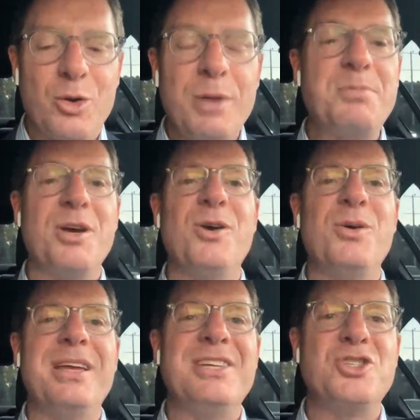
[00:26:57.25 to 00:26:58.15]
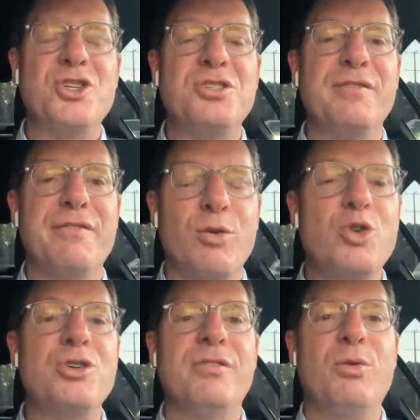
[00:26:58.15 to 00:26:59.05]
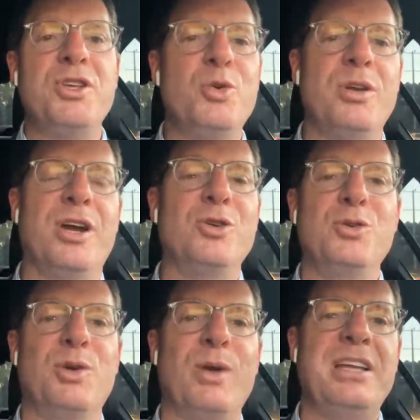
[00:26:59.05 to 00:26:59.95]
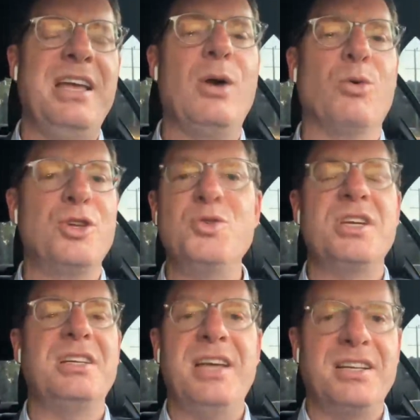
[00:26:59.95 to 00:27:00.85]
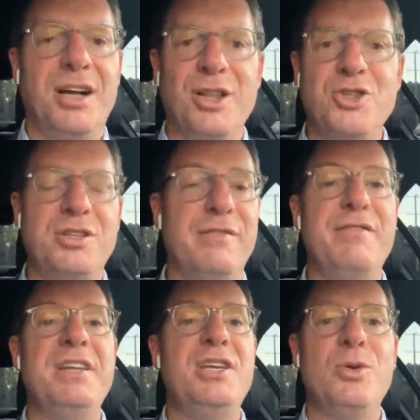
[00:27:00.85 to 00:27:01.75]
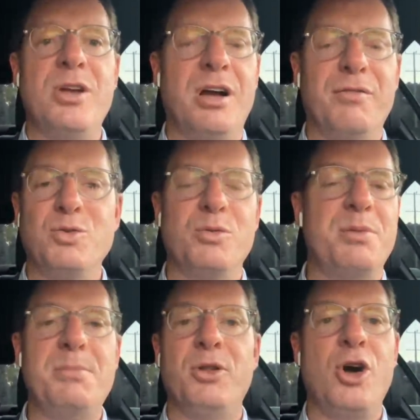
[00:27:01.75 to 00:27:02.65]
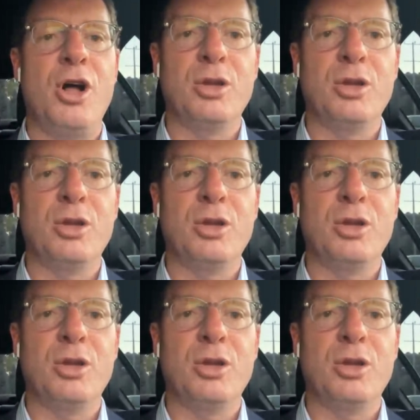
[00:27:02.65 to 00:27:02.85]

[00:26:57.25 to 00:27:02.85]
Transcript: Crypto is just a version of what you and I are doing right now. We're using a technology to video conference with people